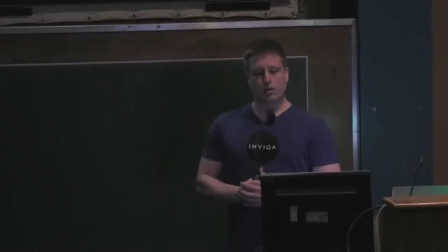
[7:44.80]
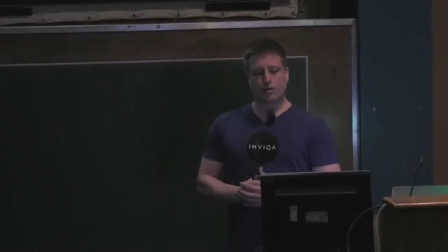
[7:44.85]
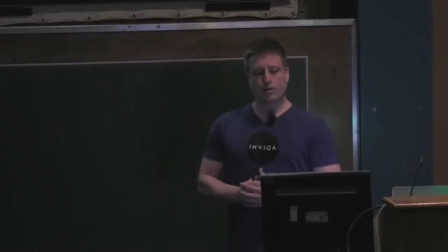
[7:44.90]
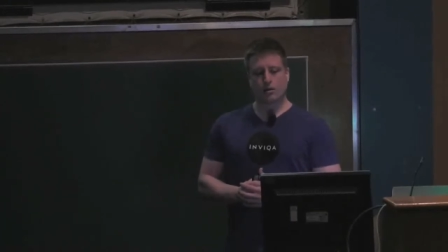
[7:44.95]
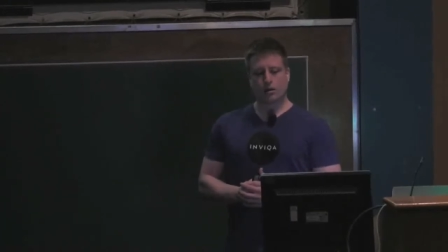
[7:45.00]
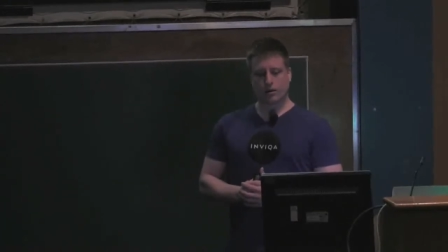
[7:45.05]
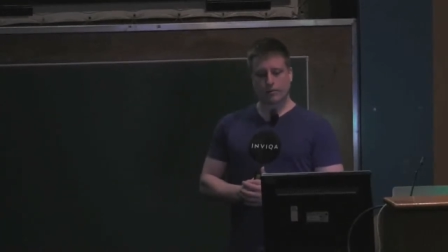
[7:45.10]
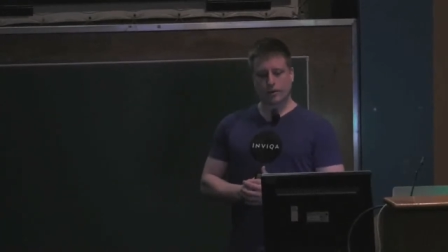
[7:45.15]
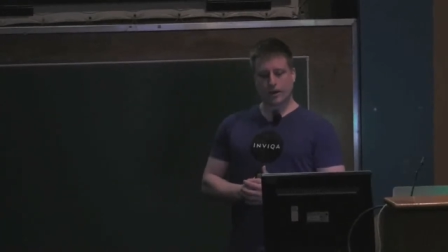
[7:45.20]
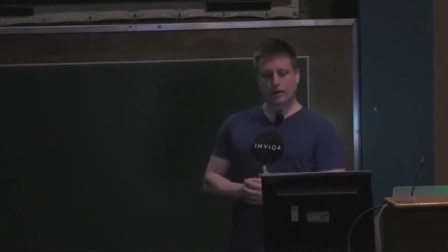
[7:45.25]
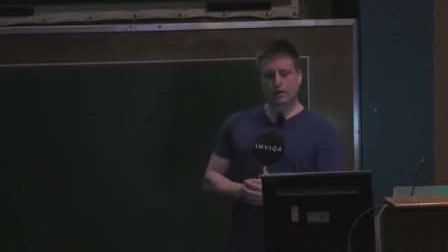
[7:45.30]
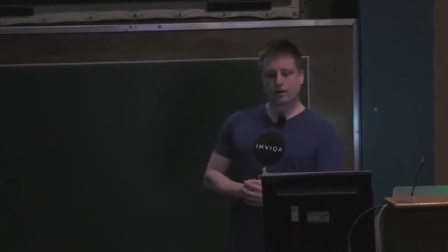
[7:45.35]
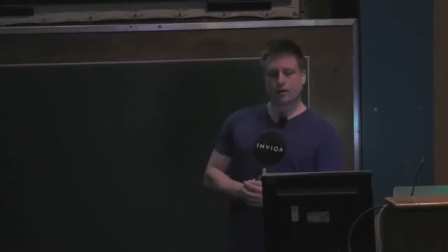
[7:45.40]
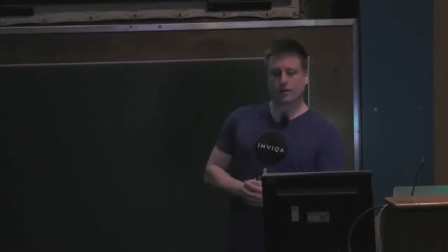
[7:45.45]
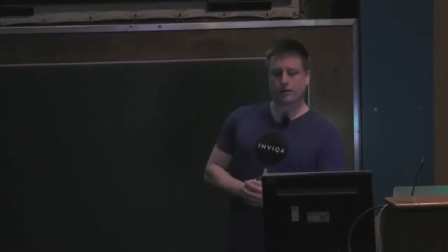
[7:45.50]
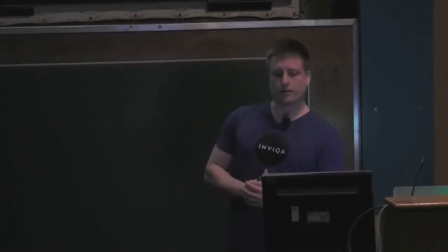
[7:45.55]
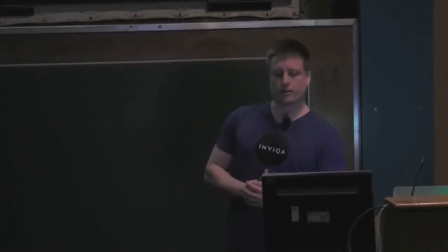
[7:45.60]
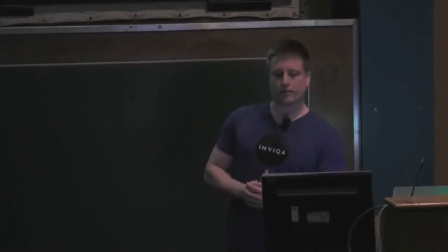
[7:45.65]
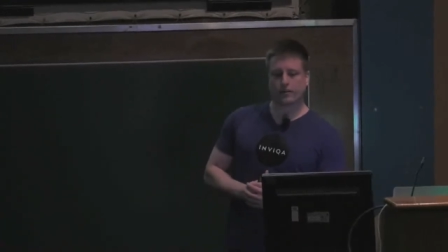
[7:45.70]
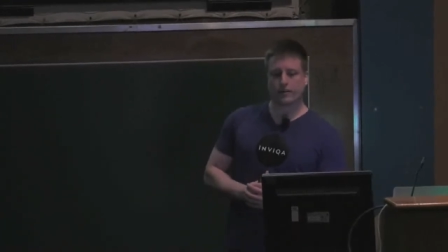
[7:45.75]
the
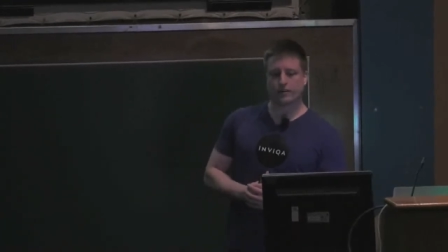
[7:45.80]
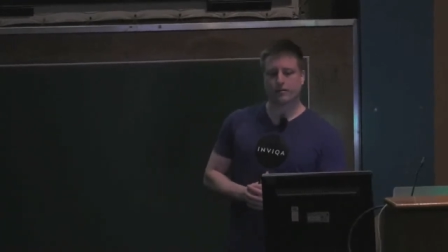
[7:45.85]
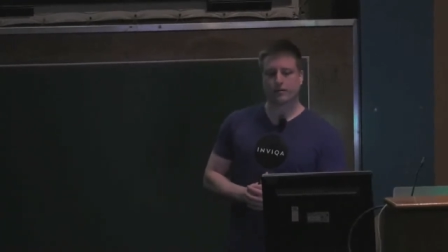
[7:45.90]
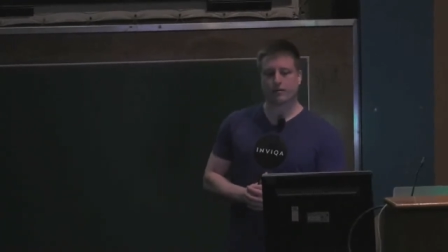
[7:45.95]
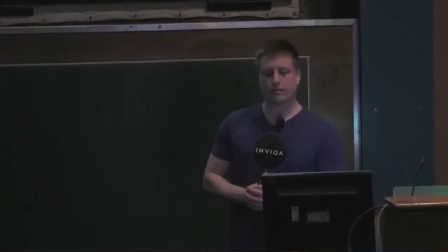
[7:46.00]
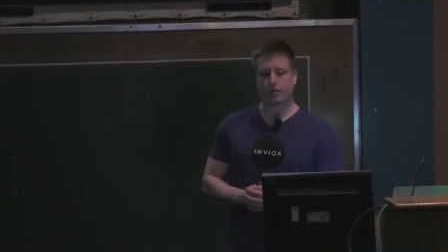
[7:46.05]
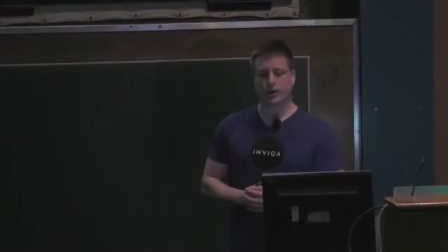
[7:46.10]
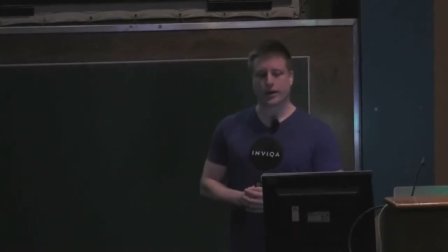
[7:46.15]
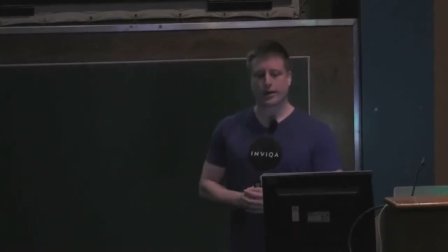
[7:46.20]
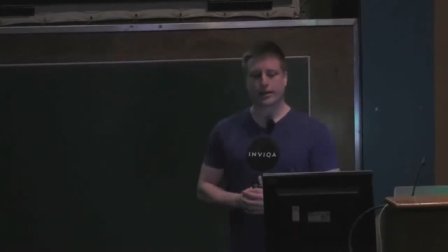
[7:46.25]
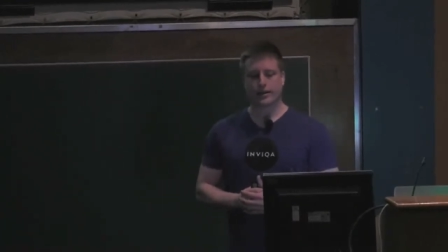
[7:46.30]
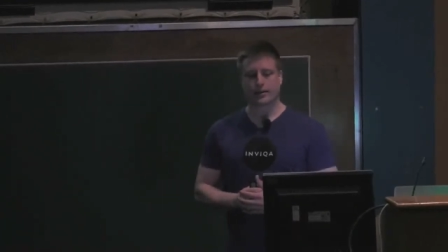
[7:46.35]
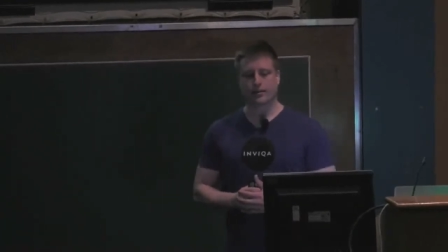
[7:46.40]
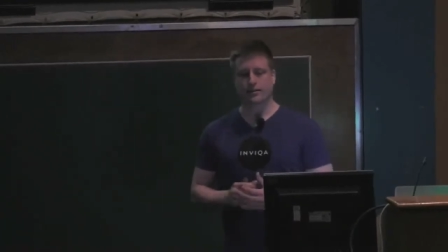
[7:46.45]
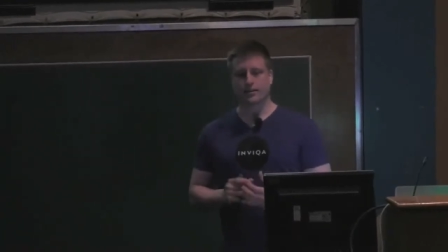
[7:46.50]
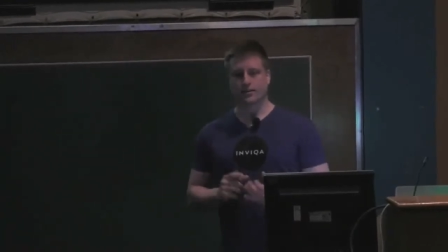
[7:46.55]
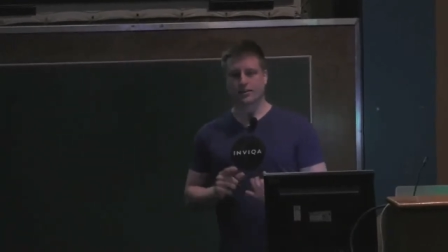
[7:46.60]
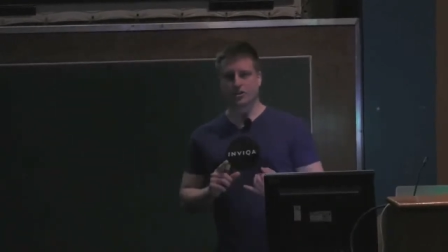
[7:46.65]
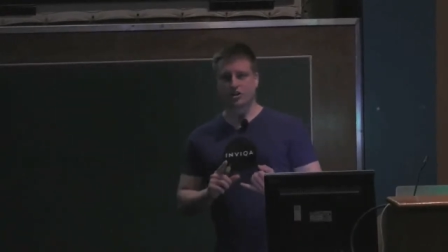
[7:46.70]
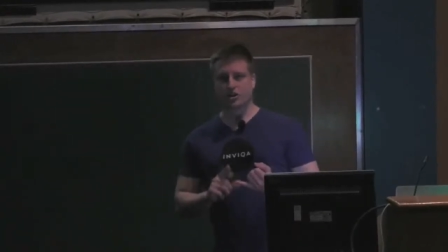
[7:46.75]
commit consists of 3
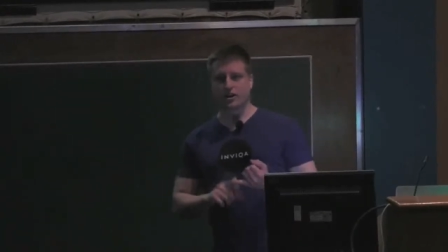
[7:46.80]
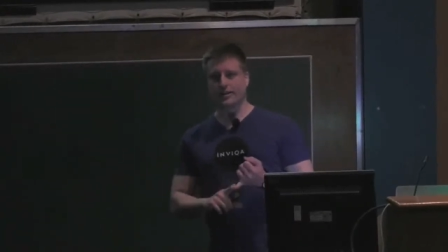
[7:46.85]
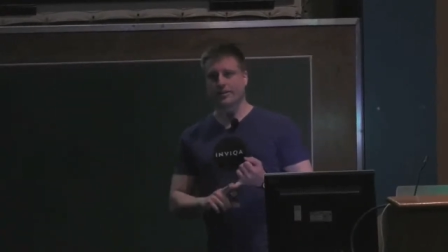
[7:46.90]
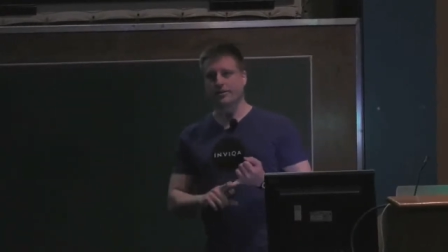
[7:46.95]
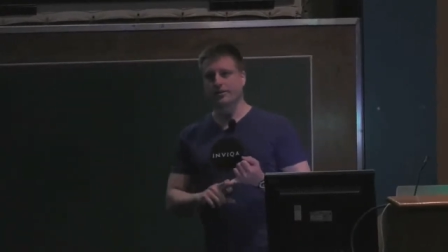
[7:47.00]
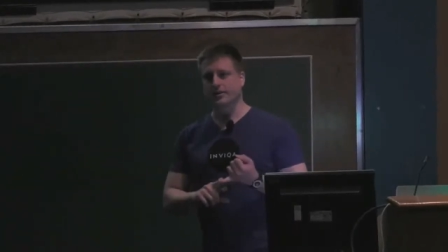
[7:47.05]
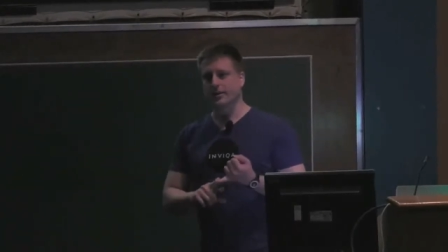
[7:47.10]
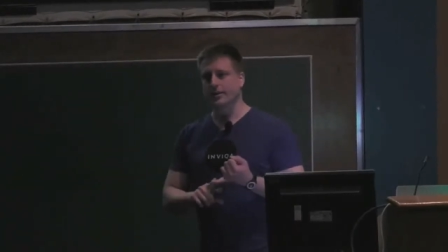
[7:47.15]
things. There's a change